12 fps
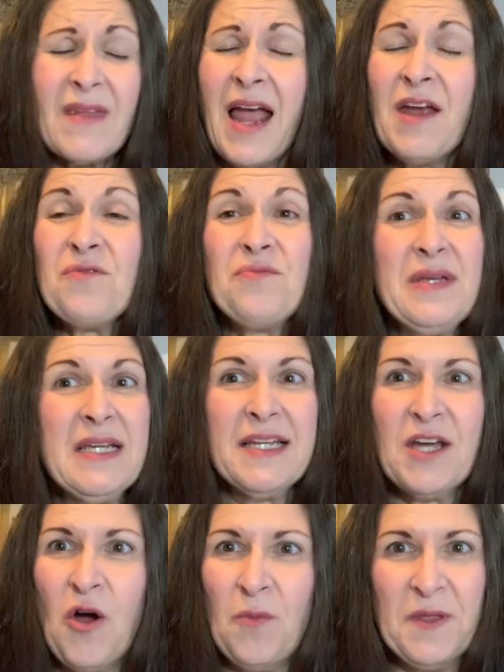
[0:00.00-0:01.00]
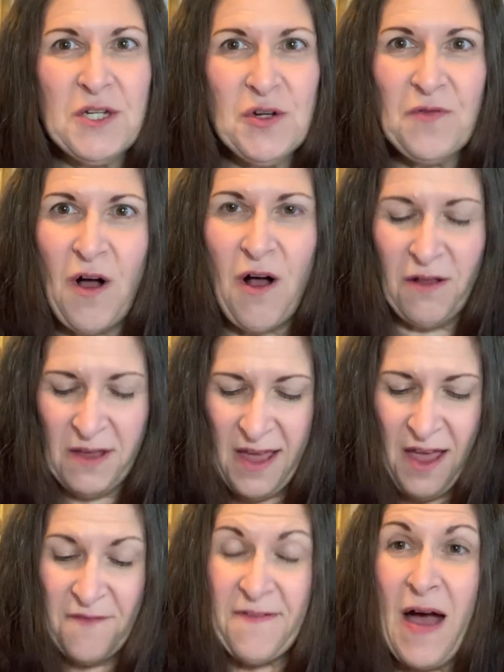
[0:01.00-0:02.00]
I really hope that you've all
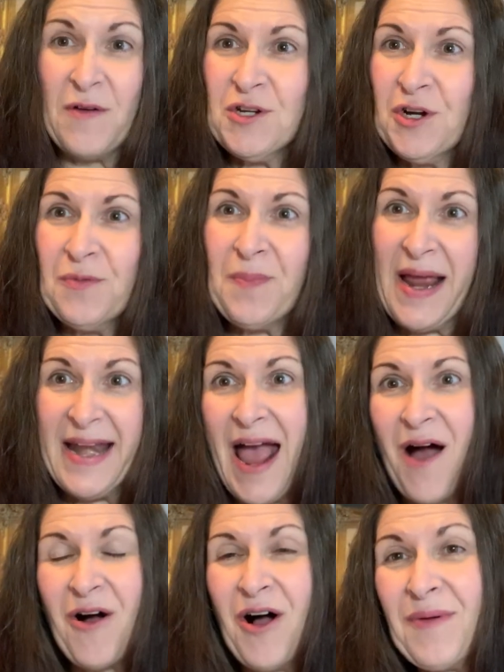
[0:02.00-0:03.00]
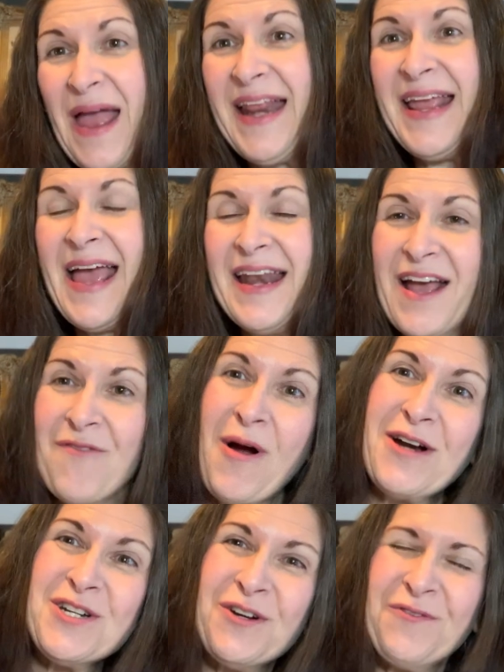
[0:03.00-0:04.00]
found her by now already and have
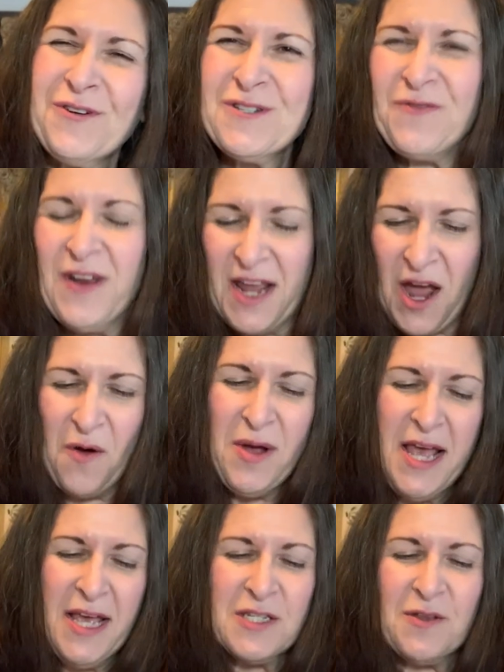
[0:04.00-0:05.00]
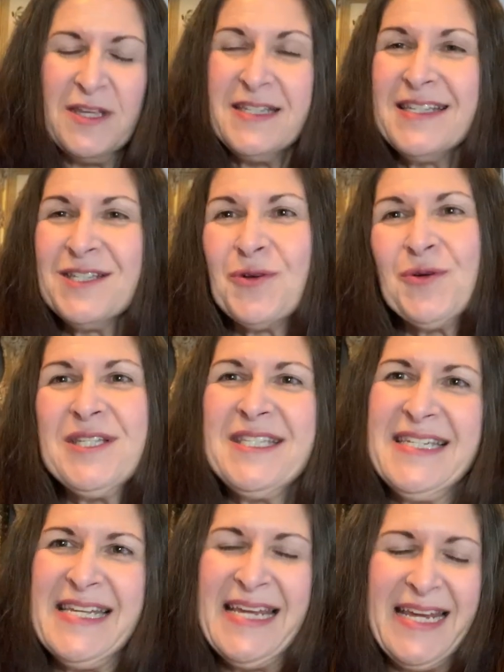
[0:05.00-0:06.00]
watched her first video. So this is
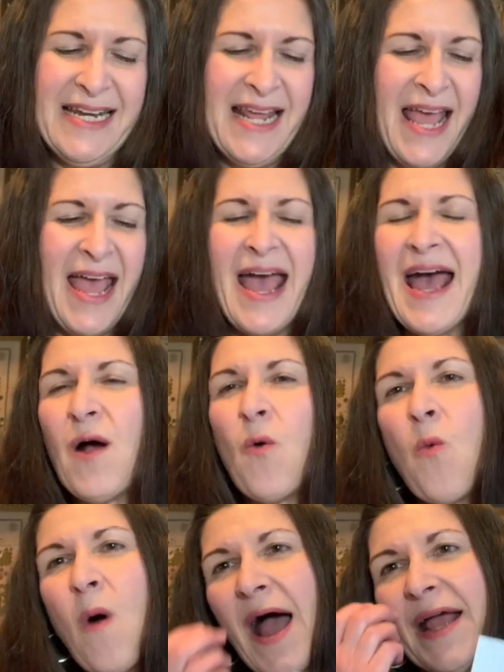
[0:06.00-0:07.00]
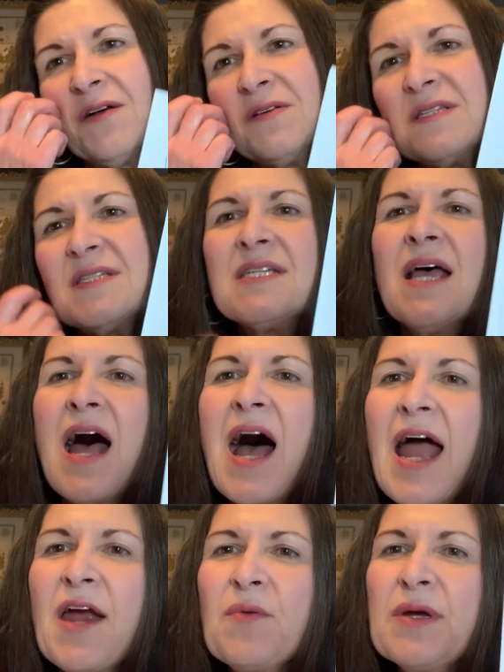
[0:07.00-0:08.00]
Christine at Whilst
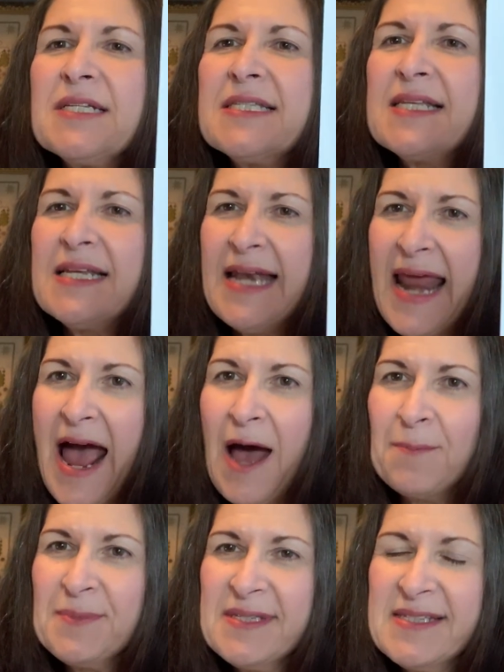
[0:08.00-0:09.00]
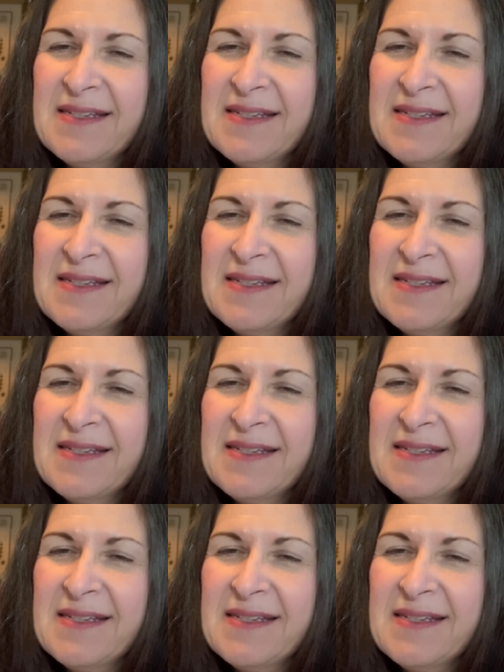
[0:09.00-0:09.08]
Iris Naps.